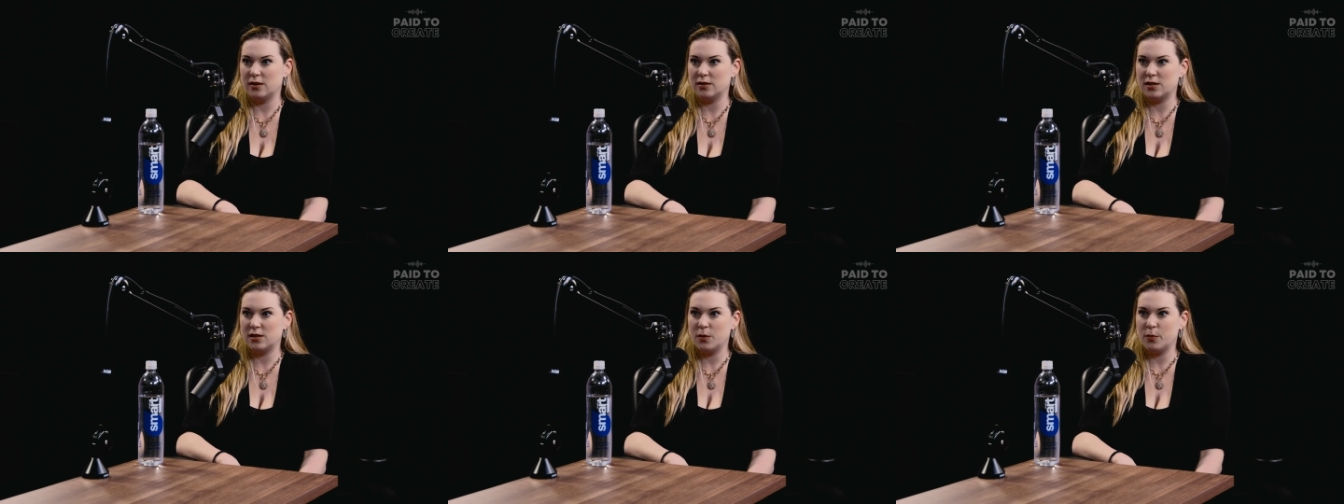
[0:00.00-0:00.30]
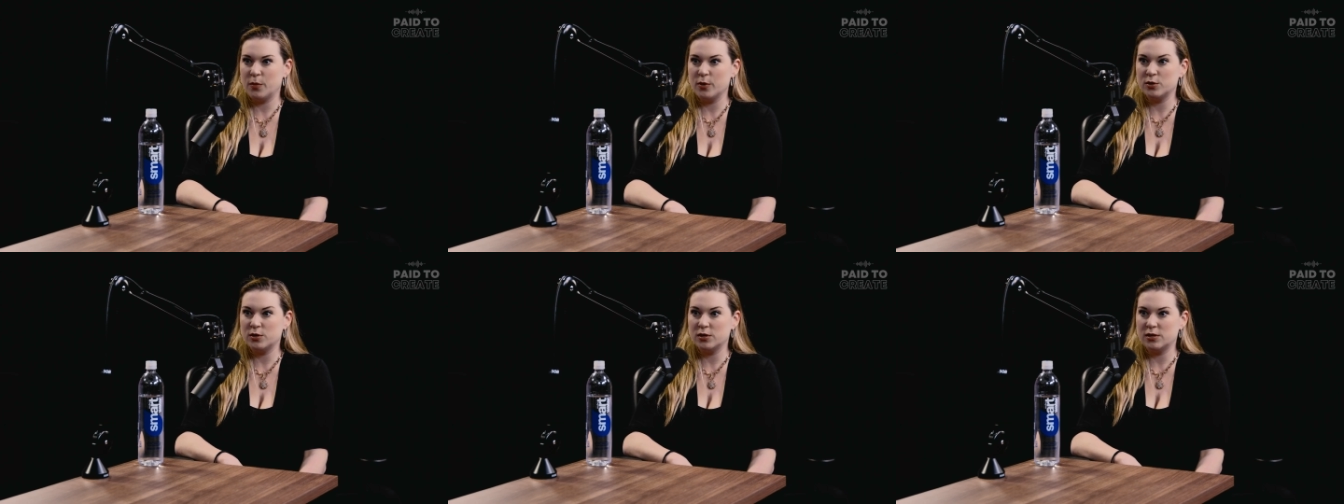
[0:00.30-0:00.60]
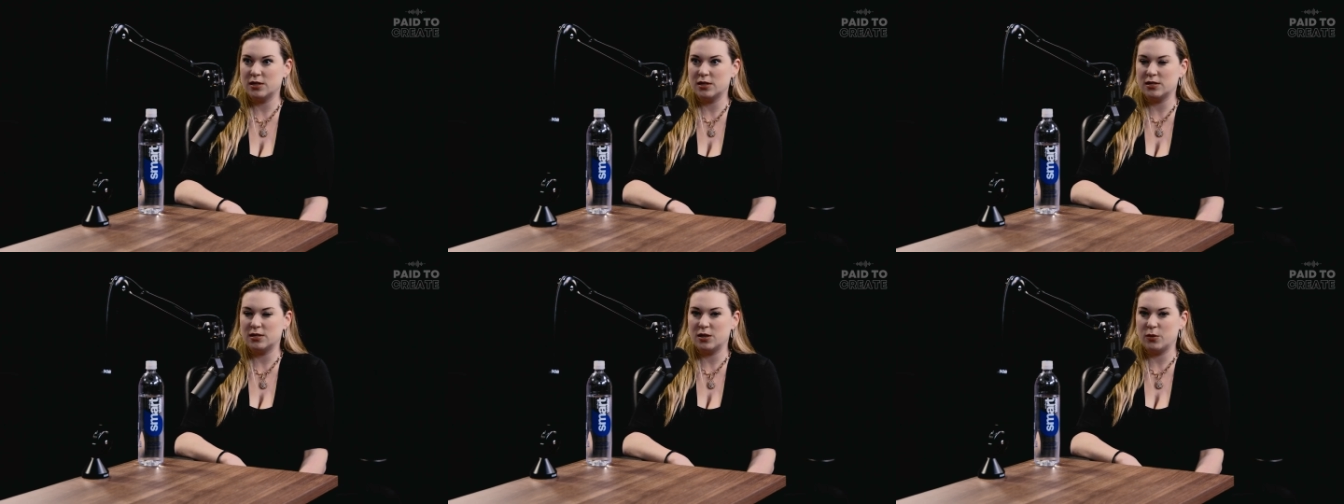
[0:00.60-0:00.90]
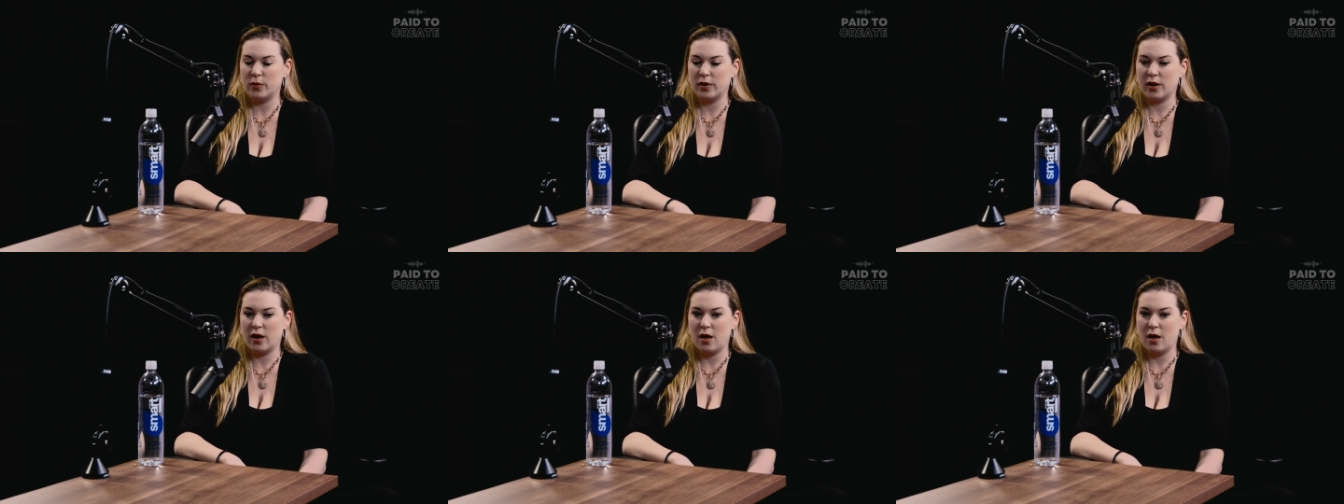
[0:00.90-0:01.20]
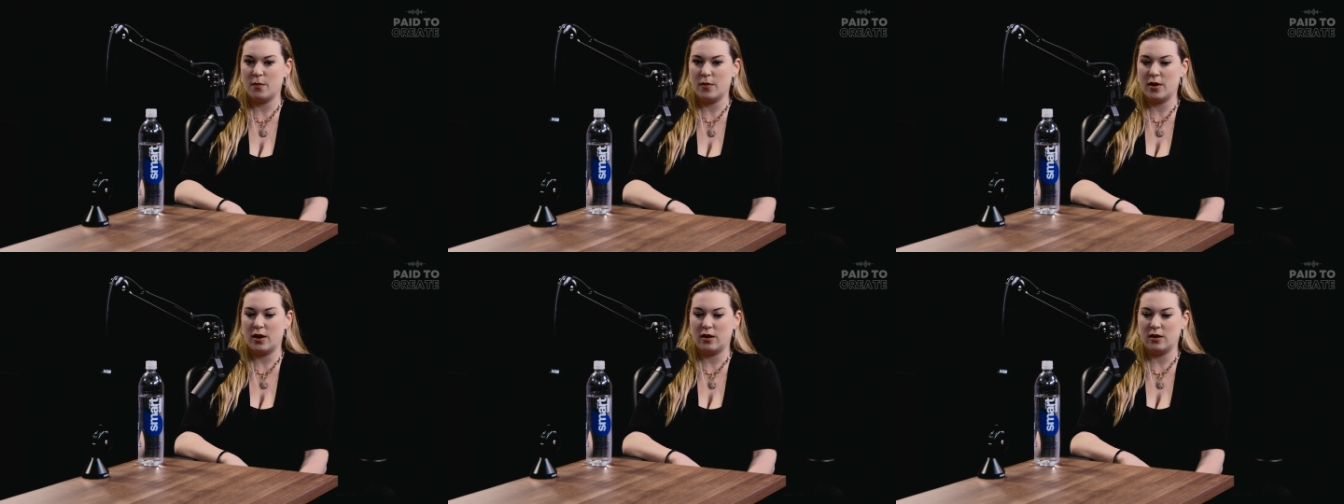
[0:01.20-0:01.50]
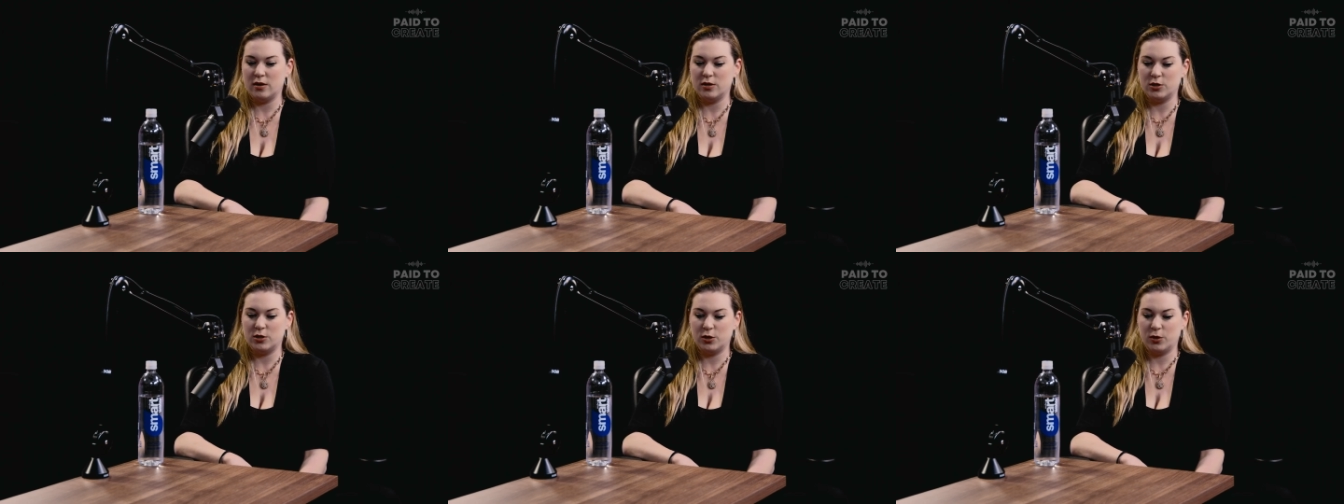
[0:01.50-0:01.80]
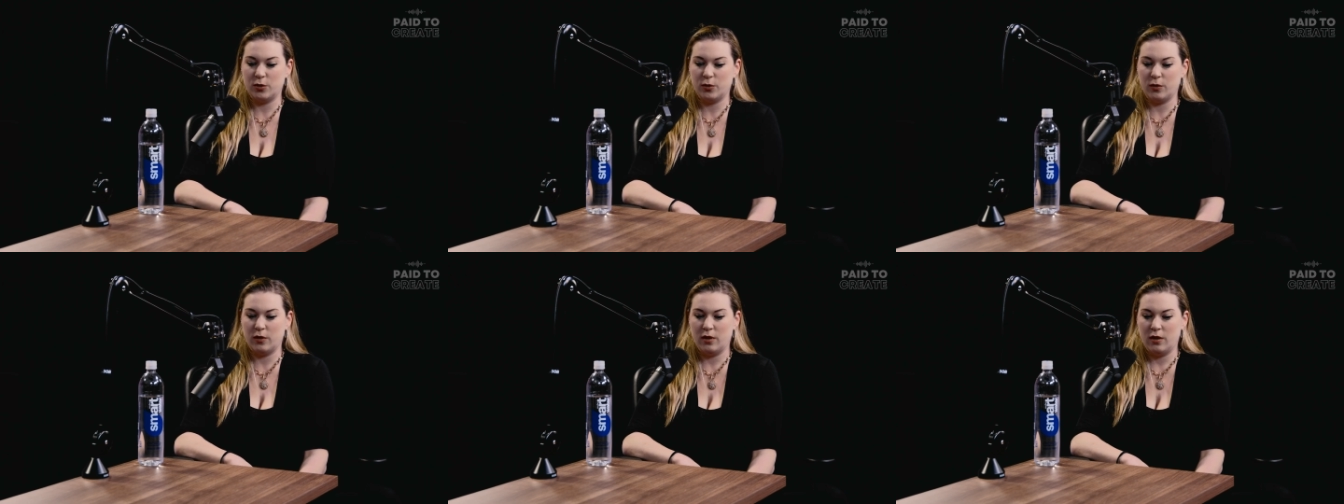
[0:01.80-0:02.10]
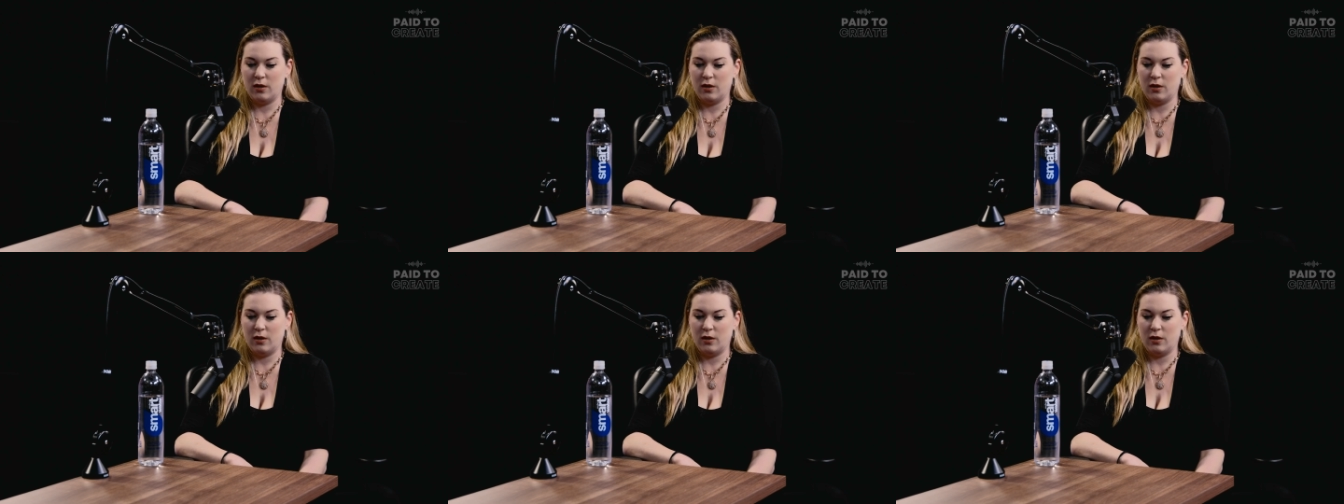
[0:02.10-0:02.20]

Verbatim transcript: And so the personal assistant would come in and do